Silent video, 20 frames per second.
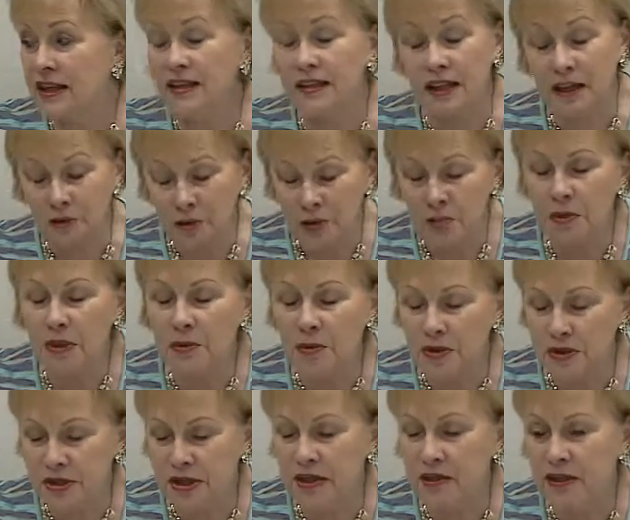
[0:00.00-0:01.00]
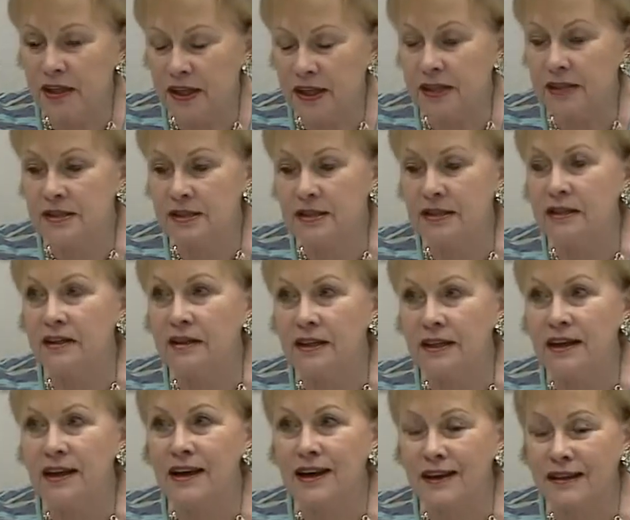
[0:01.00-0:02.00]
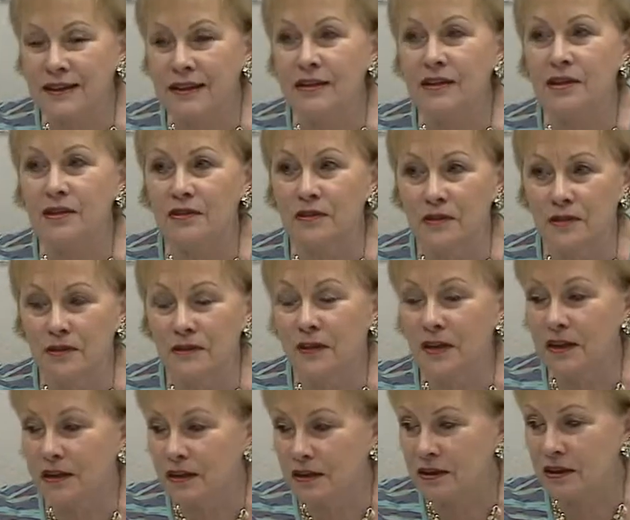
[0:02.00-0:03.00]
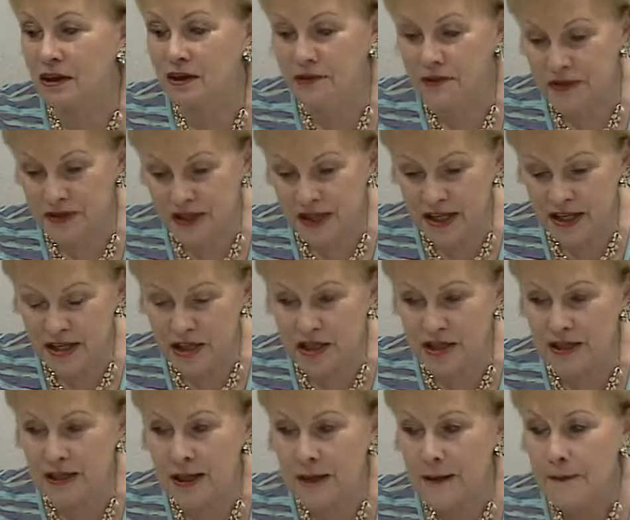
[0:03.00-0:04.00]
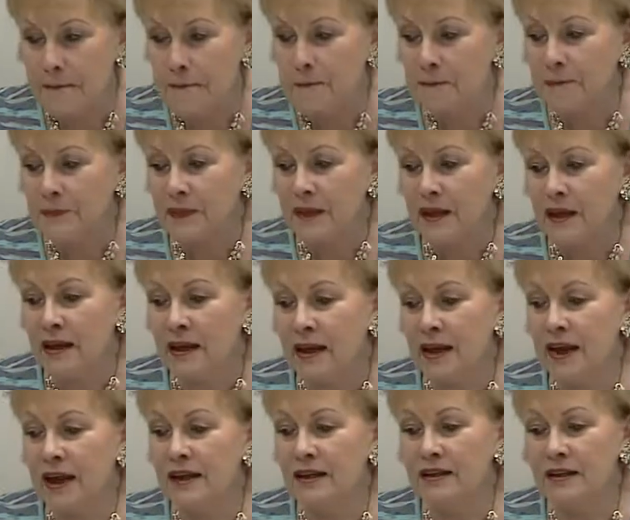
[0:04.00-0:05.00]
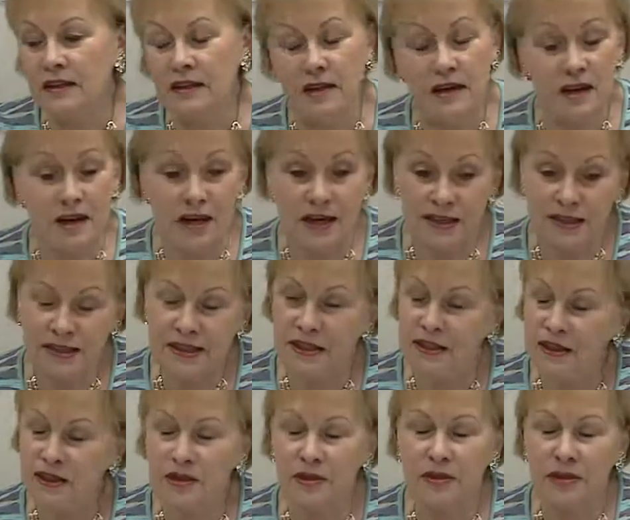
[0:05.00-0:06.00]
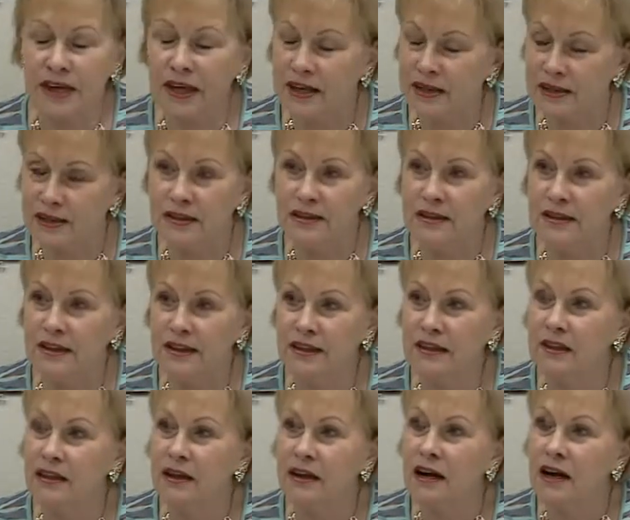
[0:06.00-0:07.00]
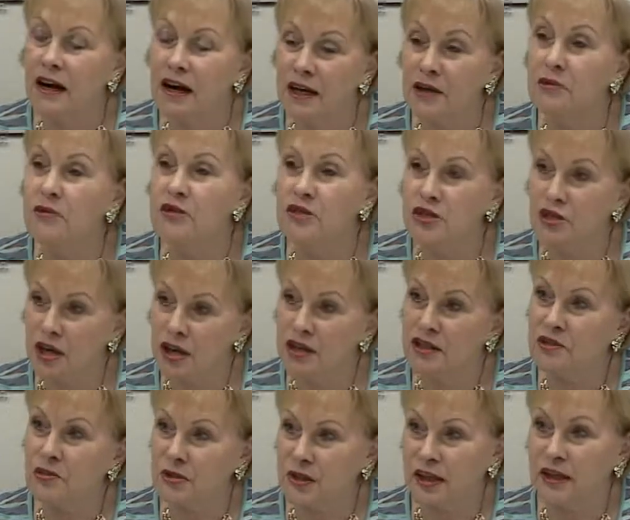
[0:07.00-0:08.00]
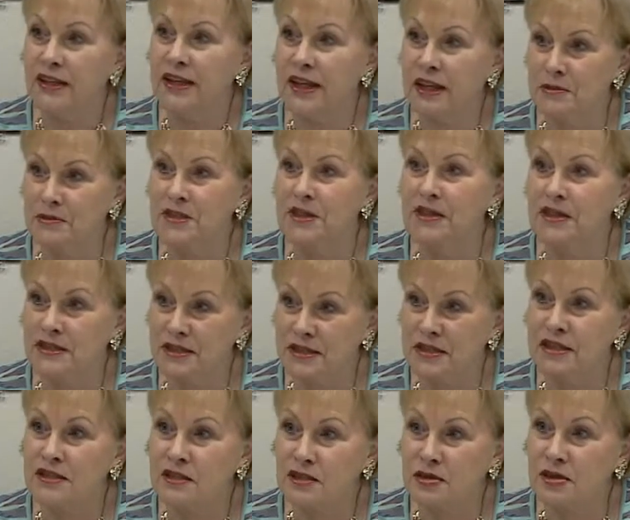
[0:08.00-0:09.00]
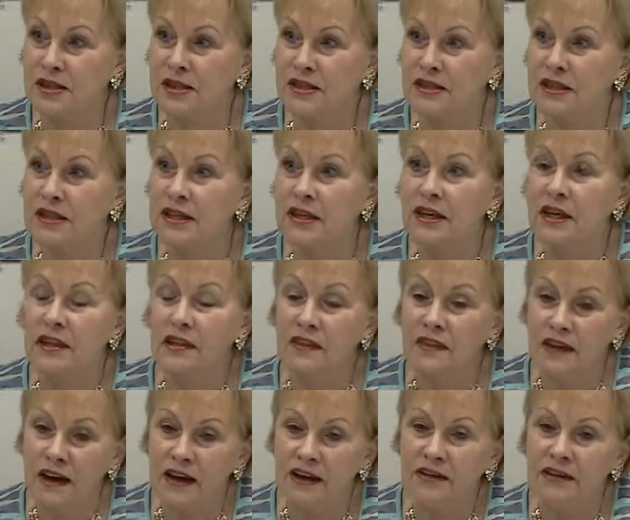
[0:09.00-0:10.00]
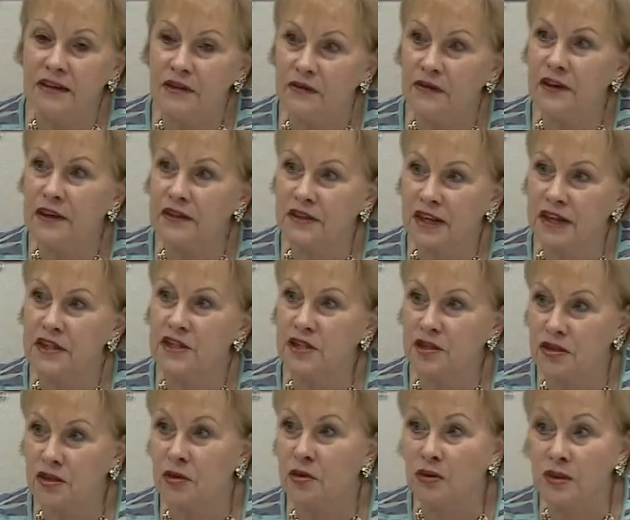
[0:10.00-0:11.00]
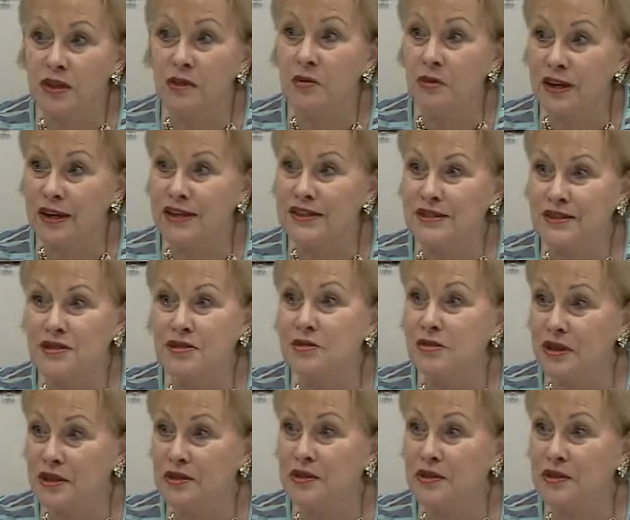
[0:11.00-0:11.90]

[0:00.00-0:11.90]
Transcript: I remember Terry Kent and I had a conversation, and I said, you know, candidly, I was shocked when I came to this district that the foundation only raised $200,000,